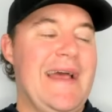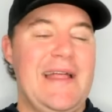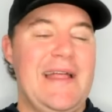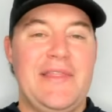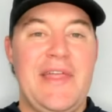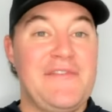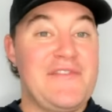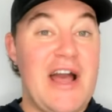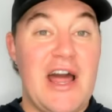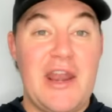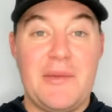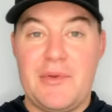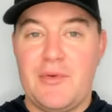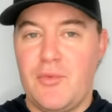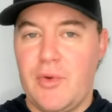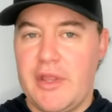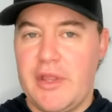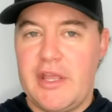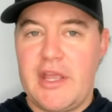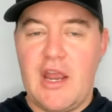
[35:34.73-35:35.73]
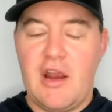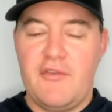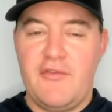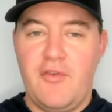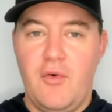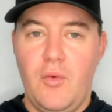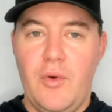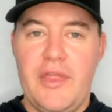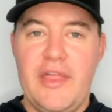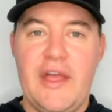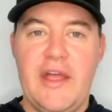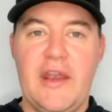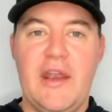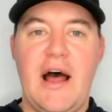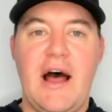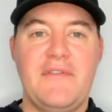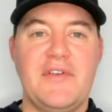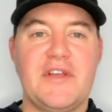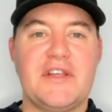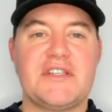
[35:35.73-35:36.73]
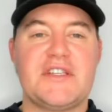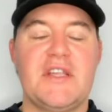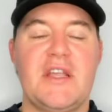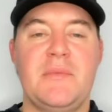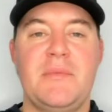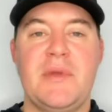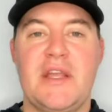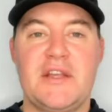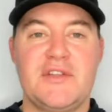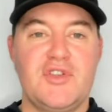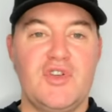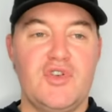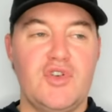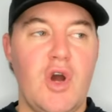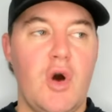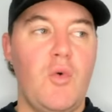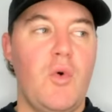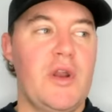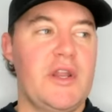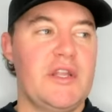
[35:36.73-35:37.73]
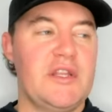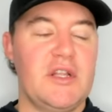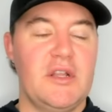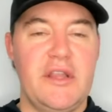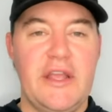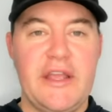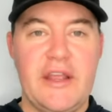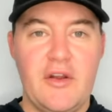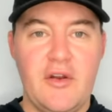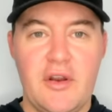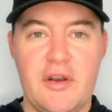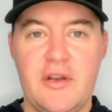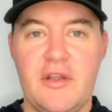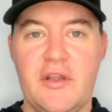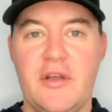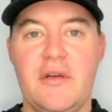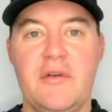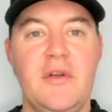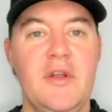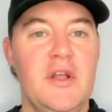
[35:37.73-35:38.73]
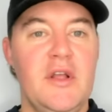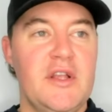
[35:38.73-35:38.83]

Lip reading: They've got to be really careful with it, obviously, because you don't want it to linger into